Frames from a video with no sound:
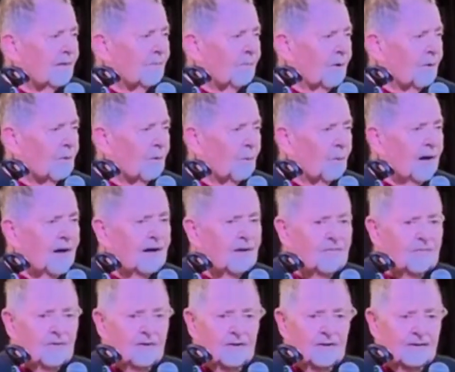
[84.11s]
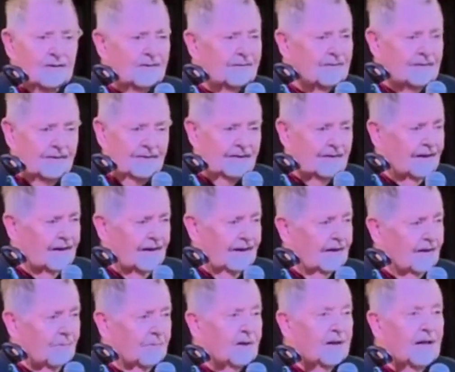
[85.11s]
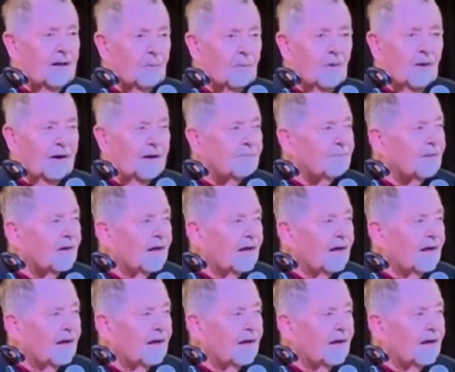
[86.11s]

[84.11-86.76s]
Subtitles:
We were waiting for him to get one,